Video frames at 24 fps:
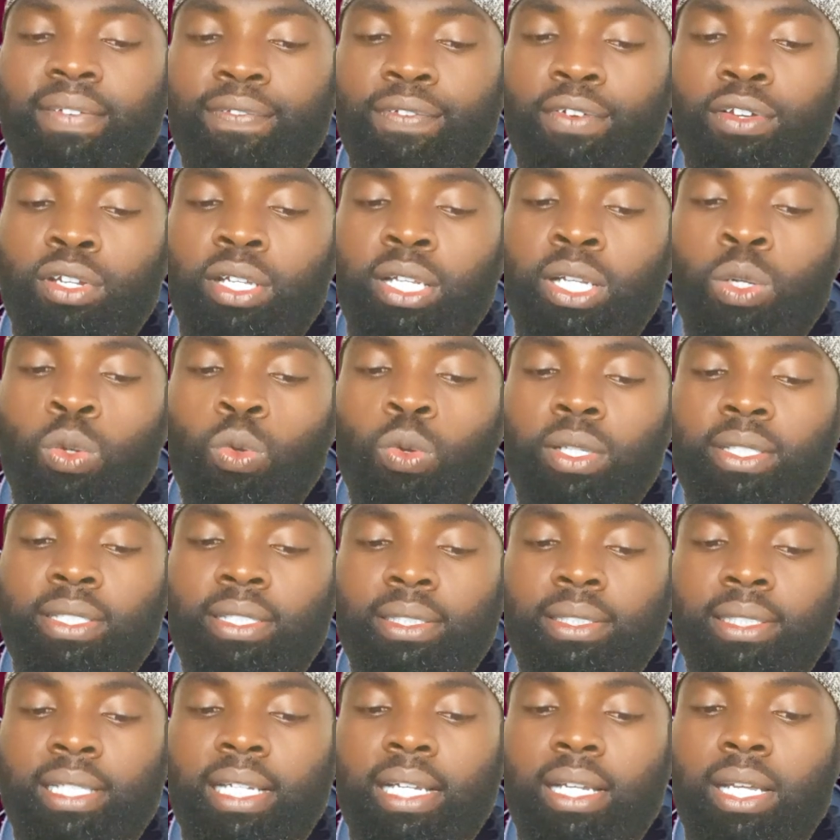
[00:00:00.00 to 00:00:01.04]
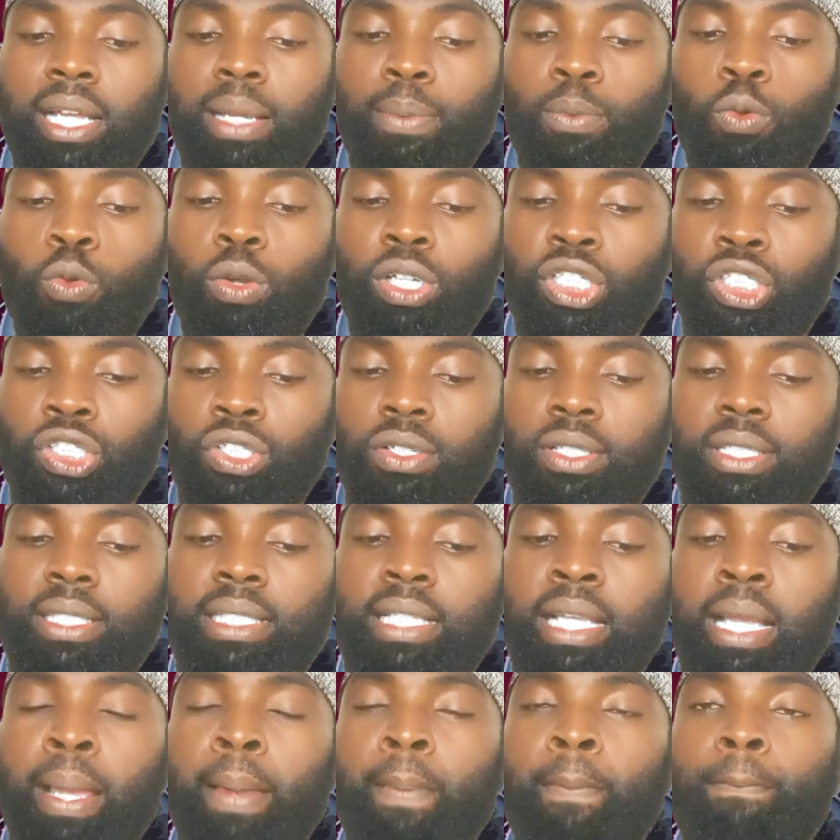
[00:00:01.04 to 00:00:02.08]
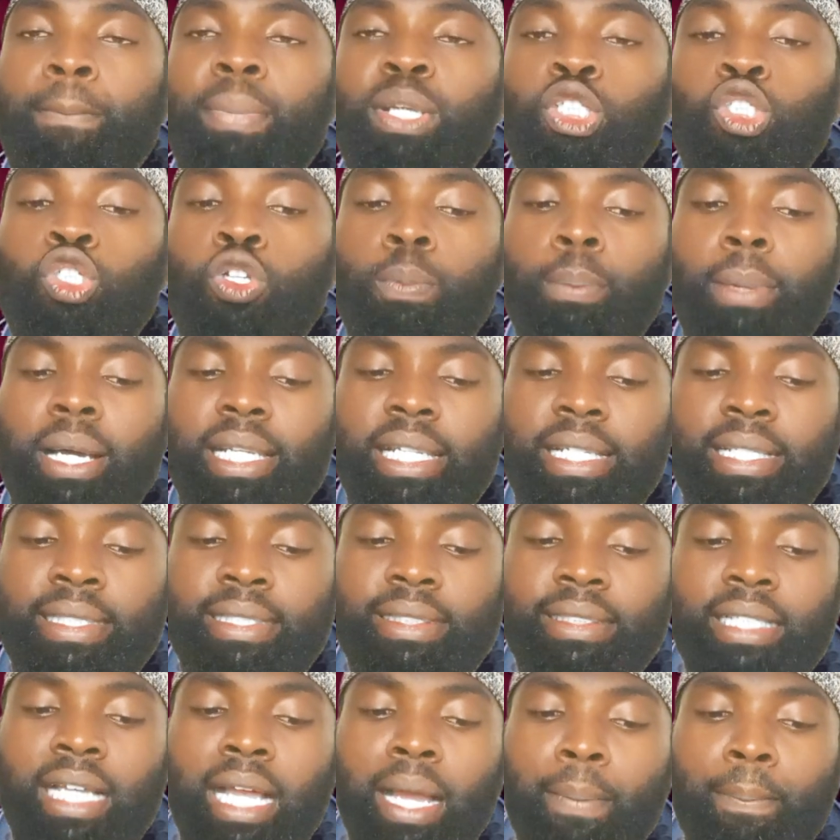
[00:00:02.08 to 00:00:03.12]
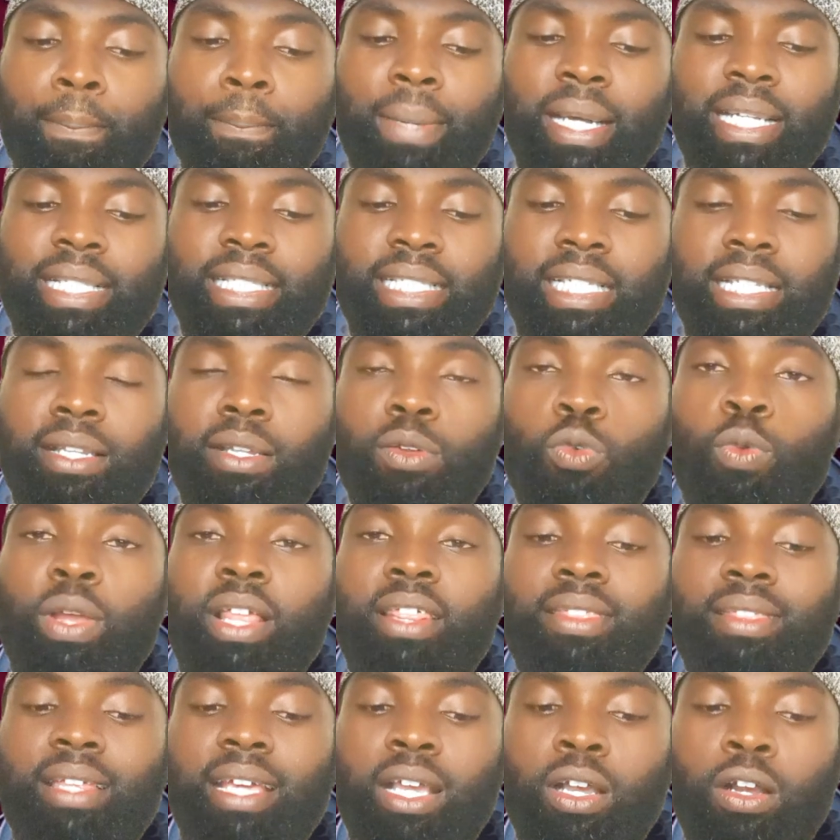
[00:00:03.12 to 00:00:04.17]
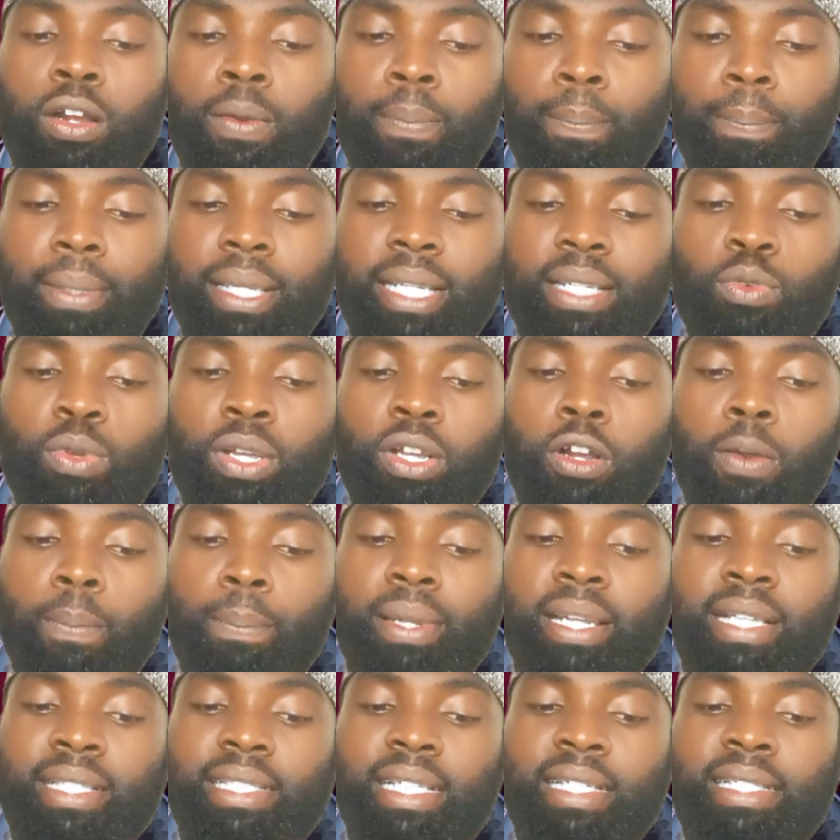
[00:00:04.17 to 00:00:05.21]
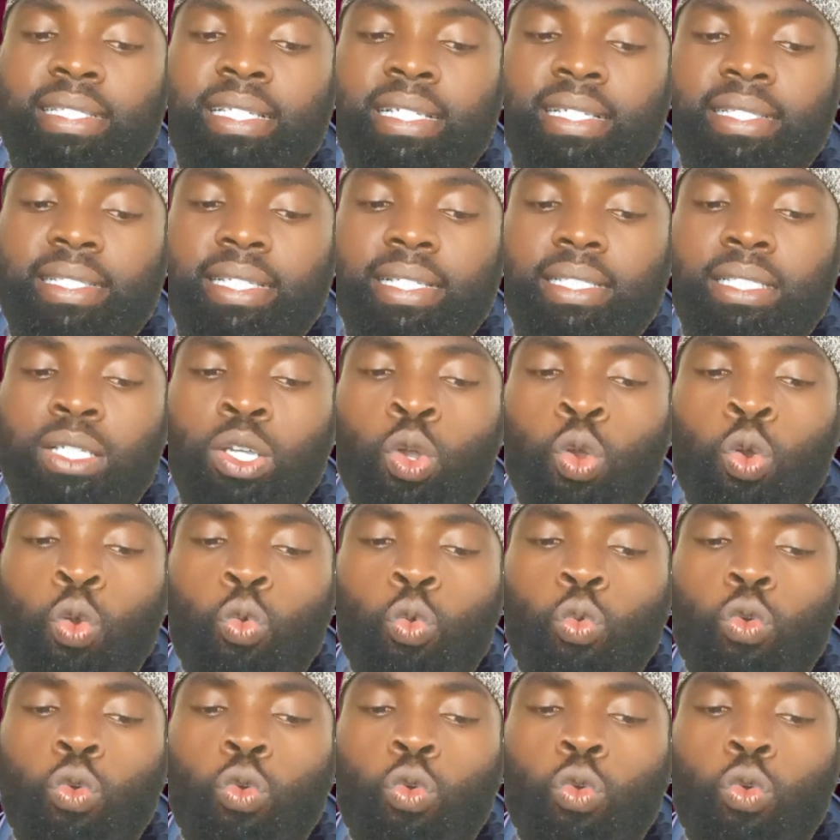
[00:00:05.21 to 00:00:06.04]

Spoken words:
the following questions bijumalin tammatin with complete sentences.